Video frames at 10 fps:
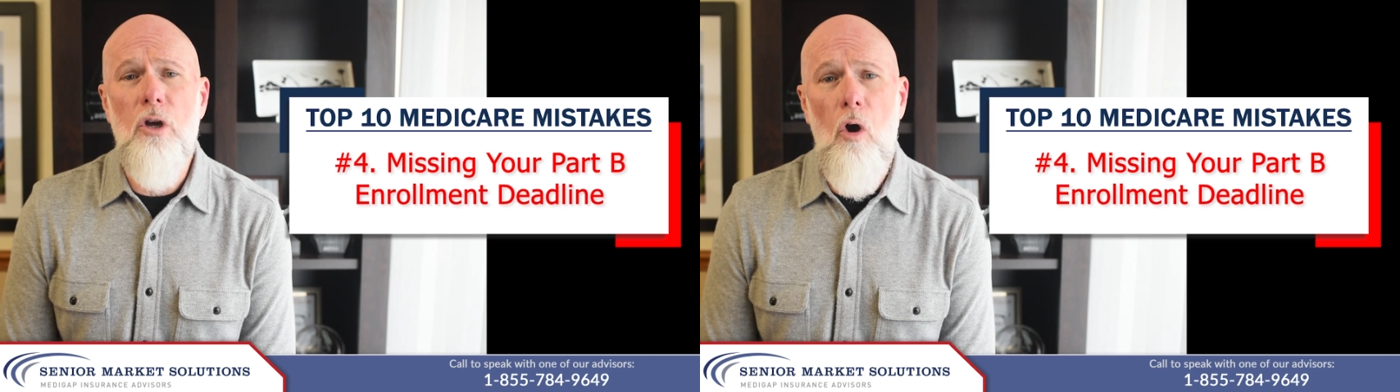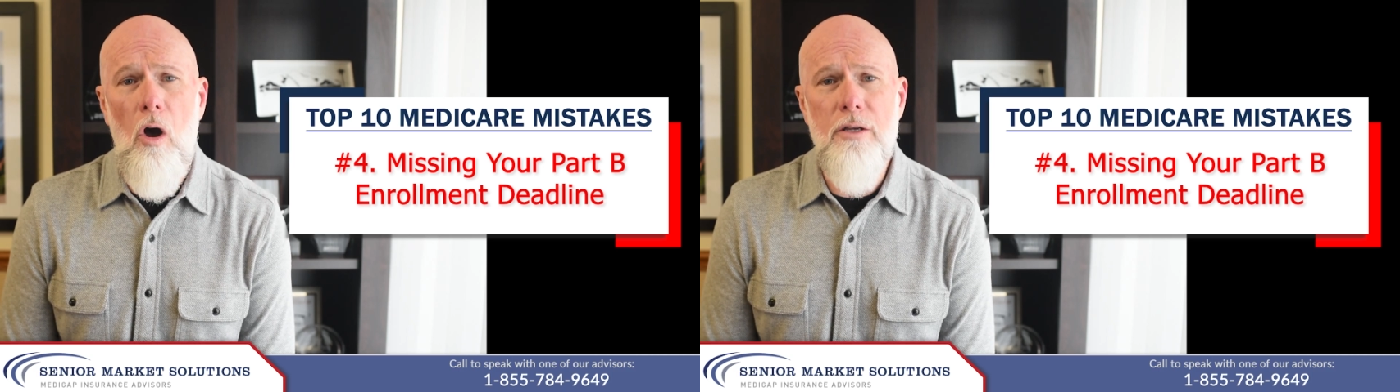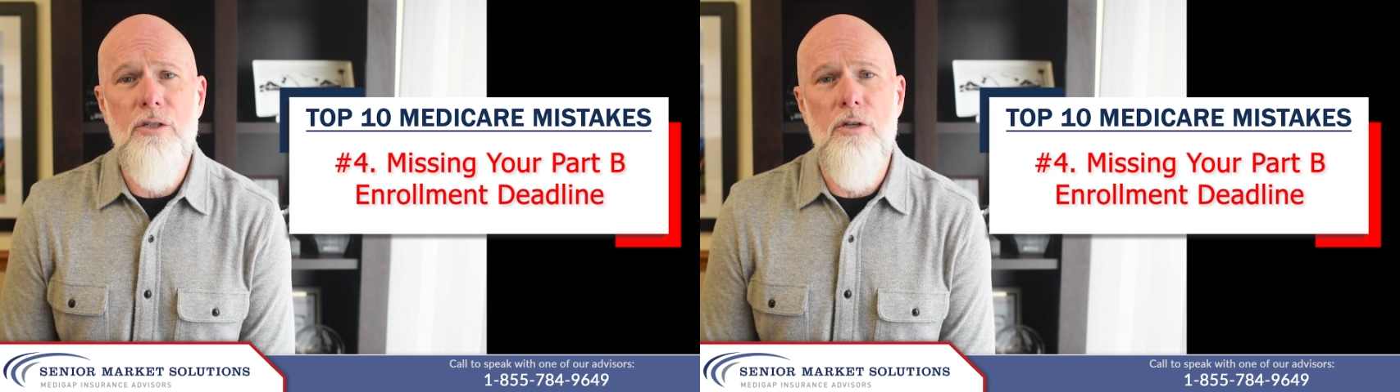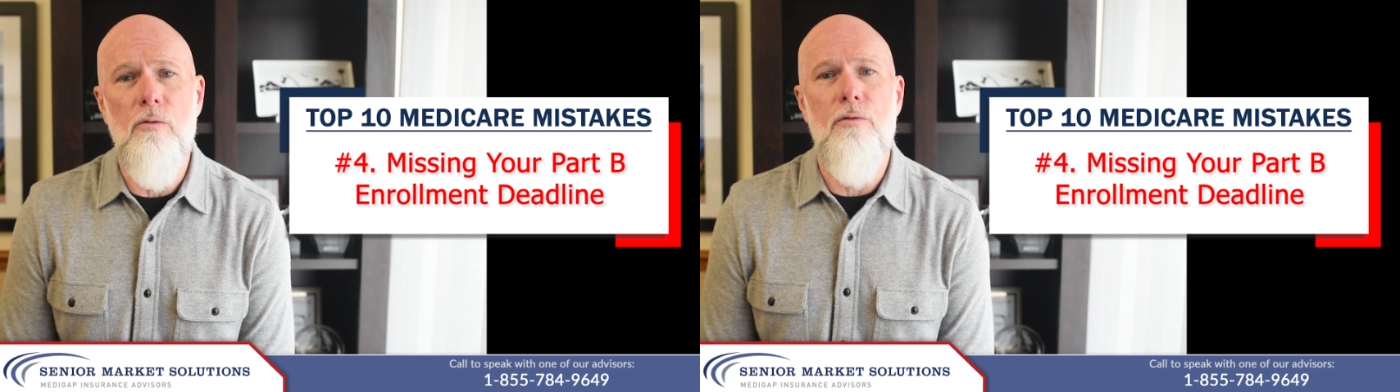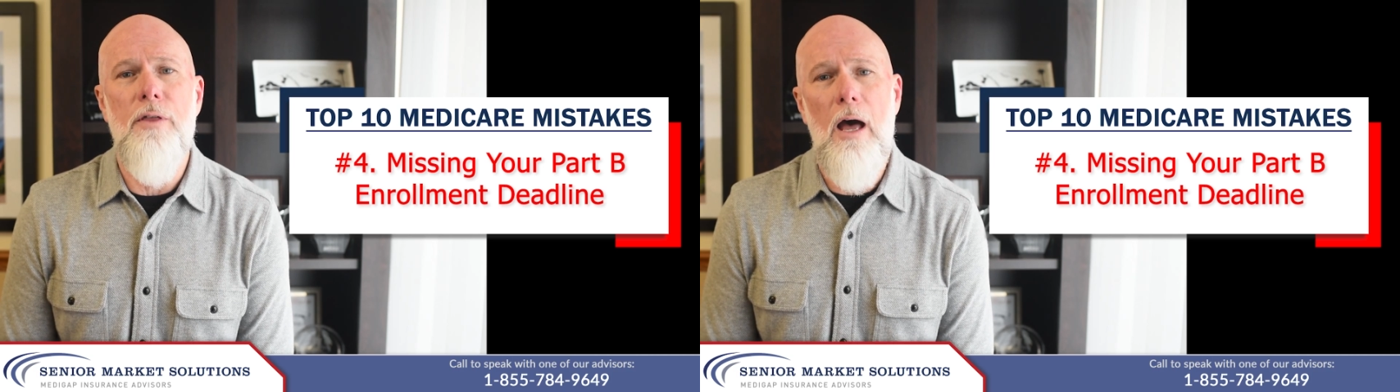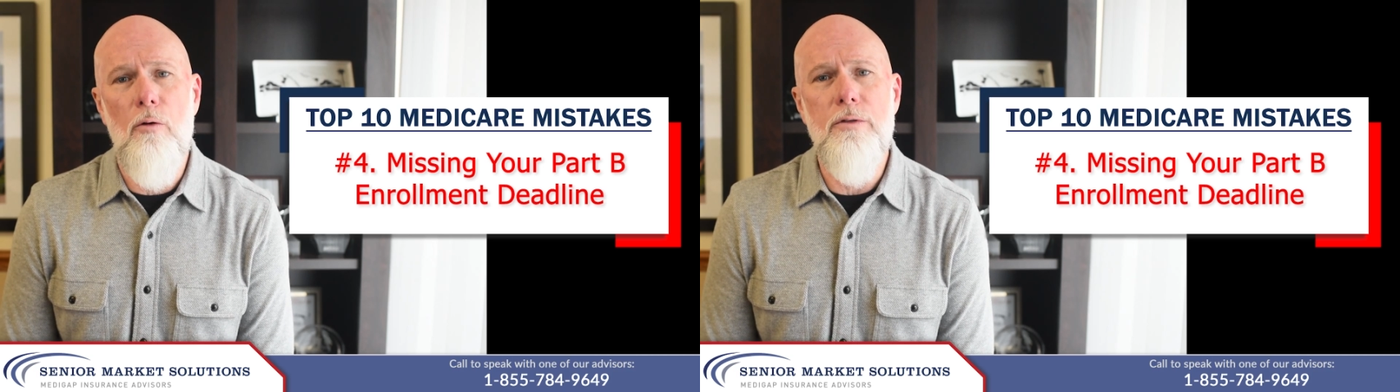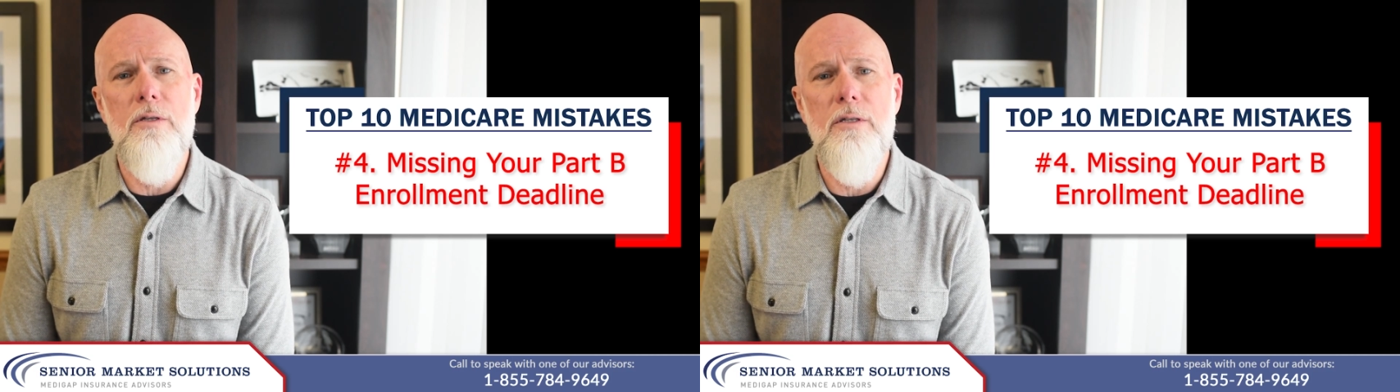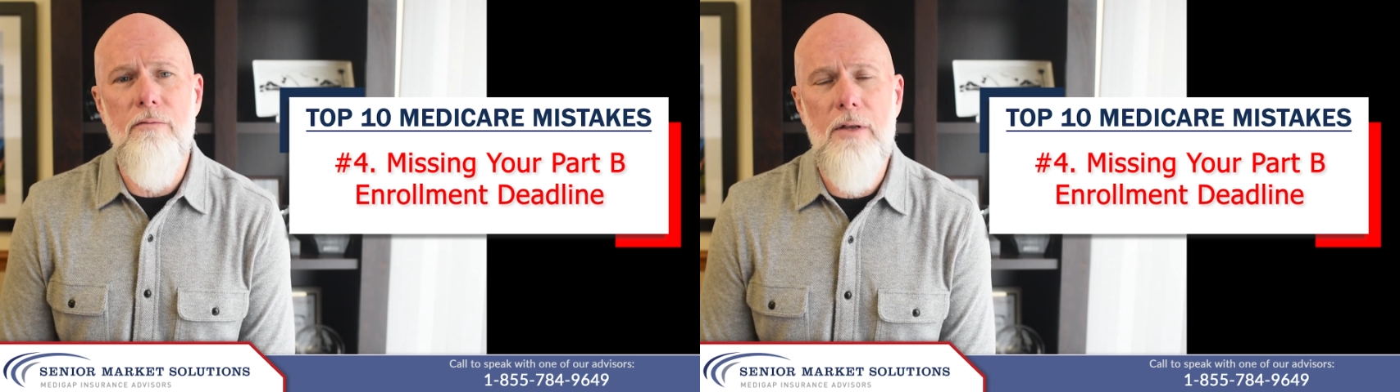cost you
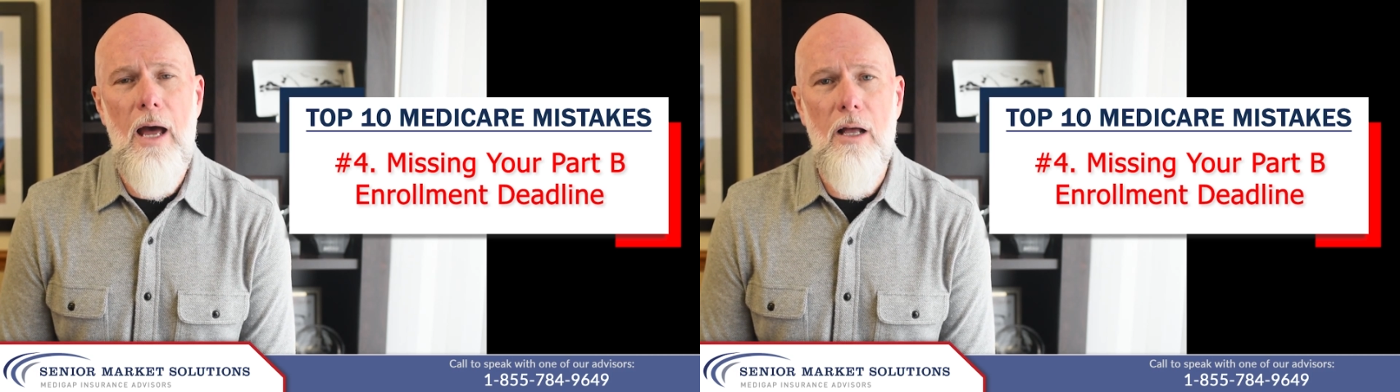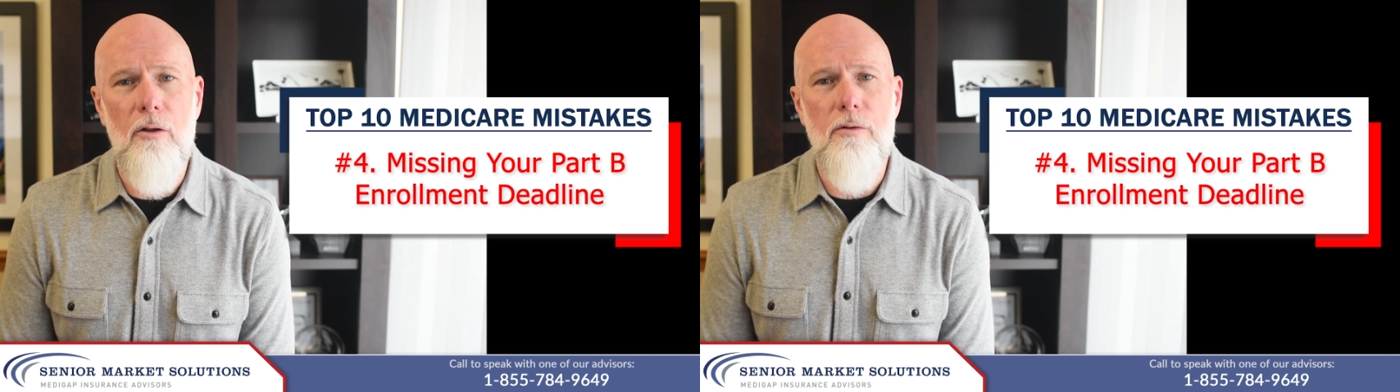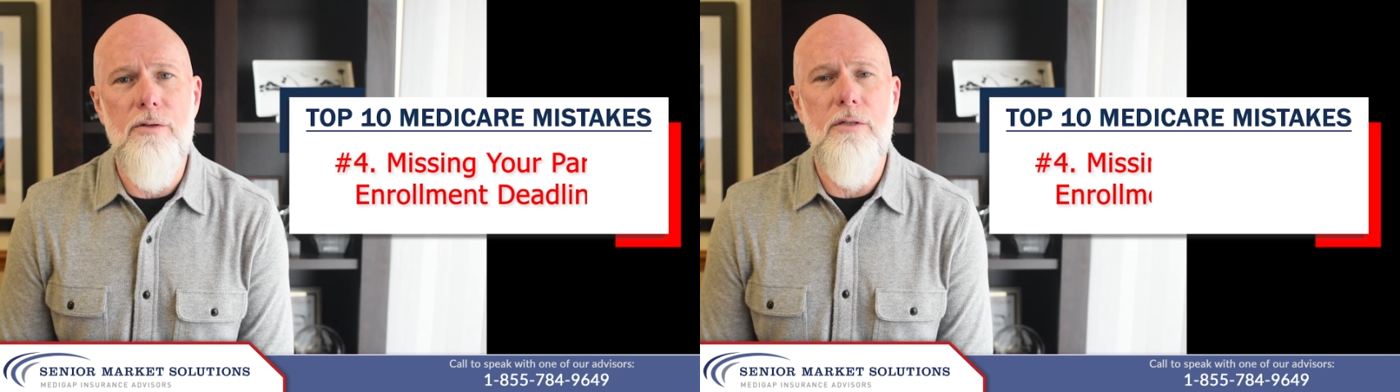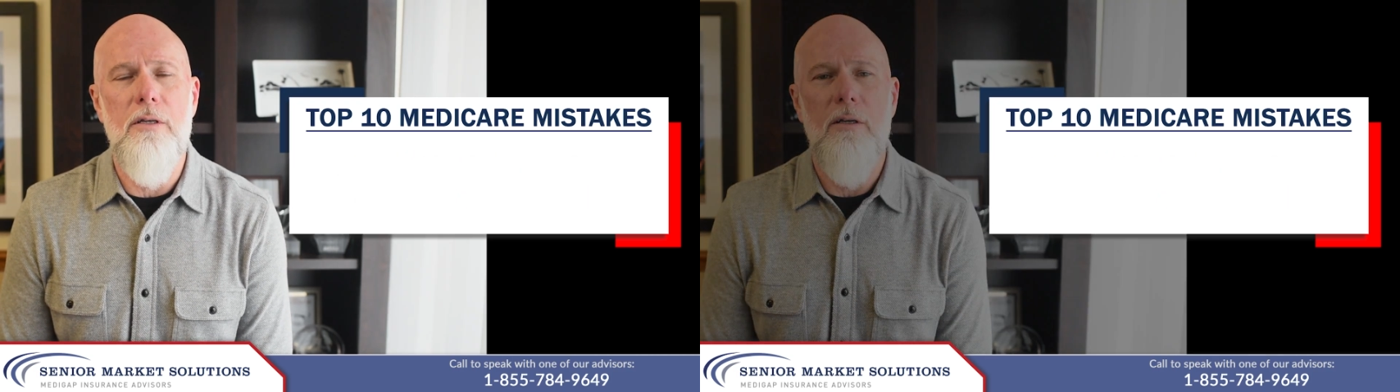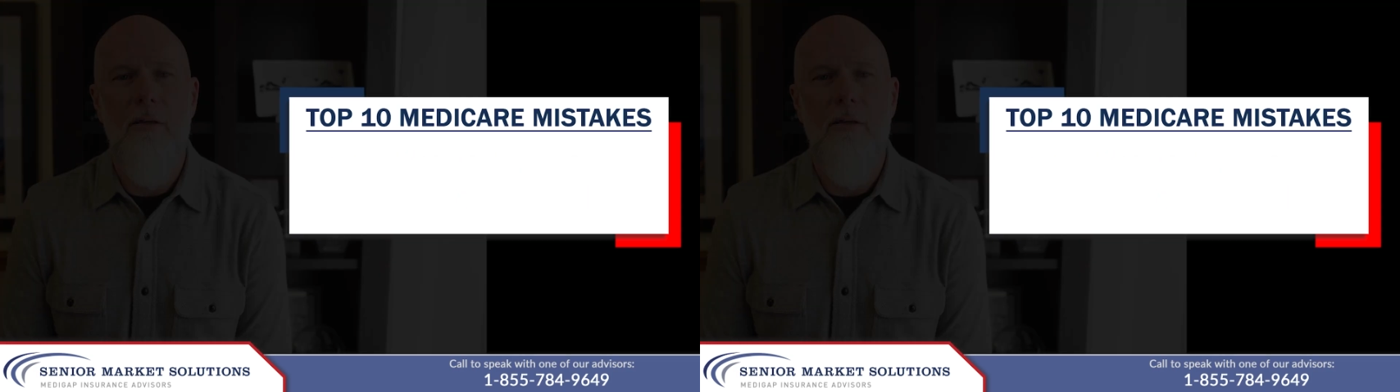thousands of dollars.